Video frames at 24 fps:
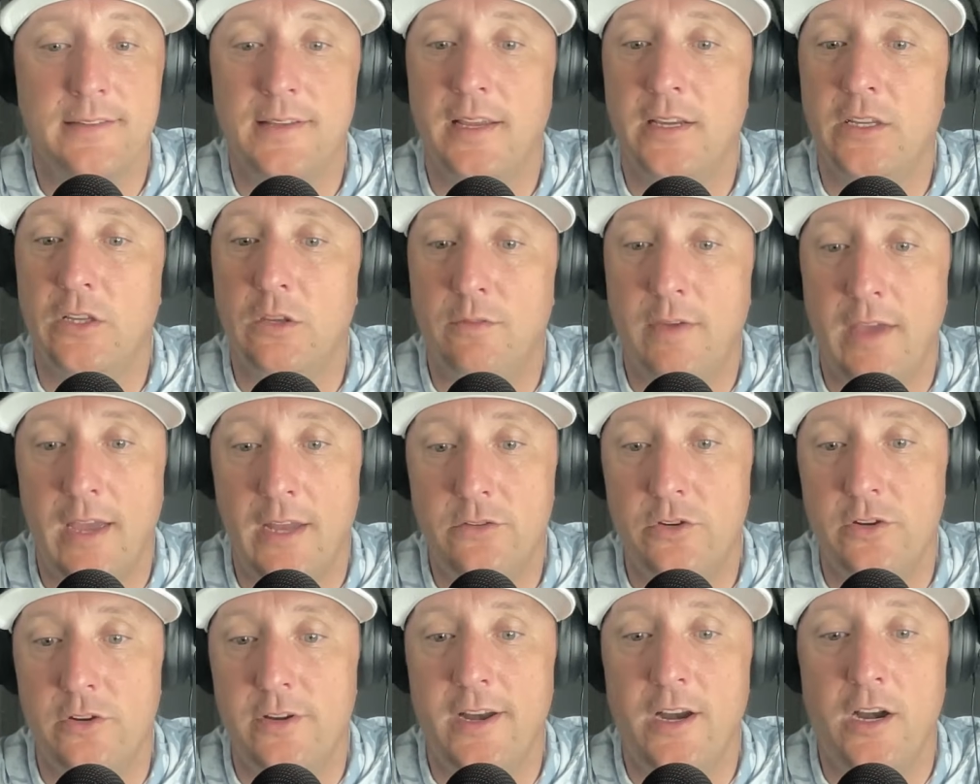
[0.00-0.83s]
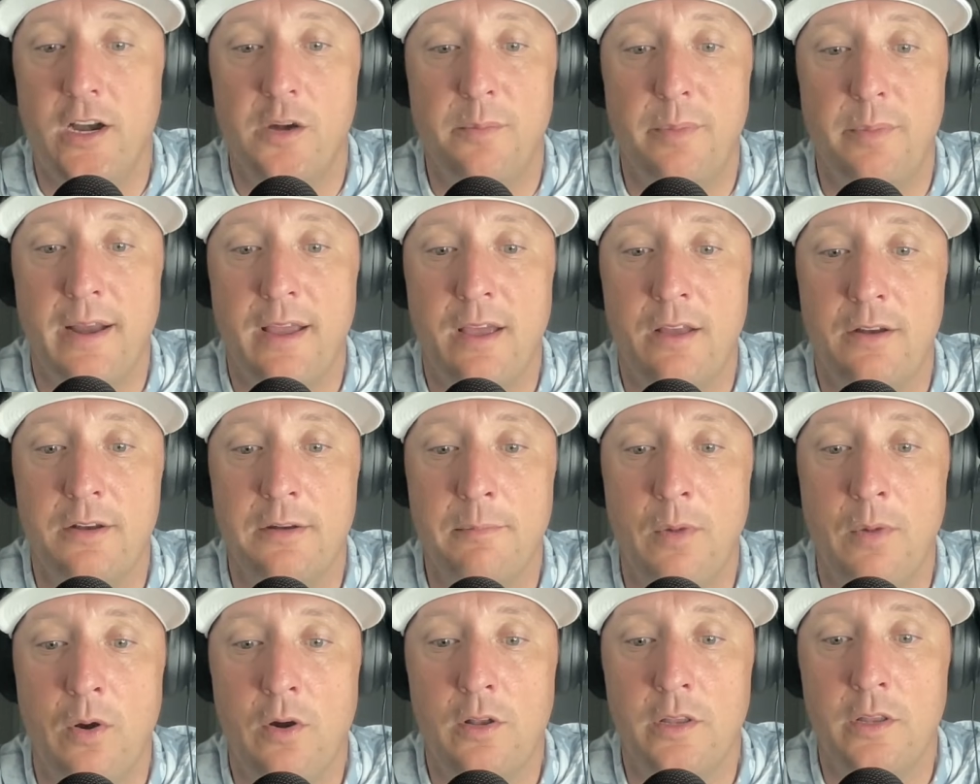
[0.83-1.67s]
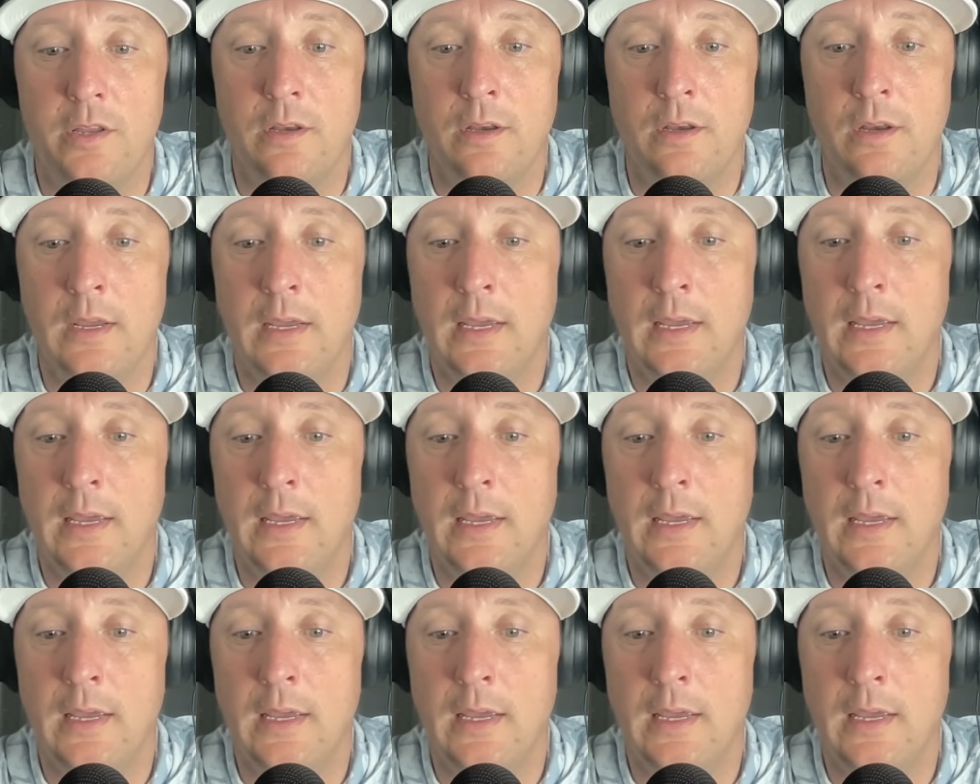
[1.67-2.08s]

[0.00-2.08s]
like you've had your Derek Brown and Marlon,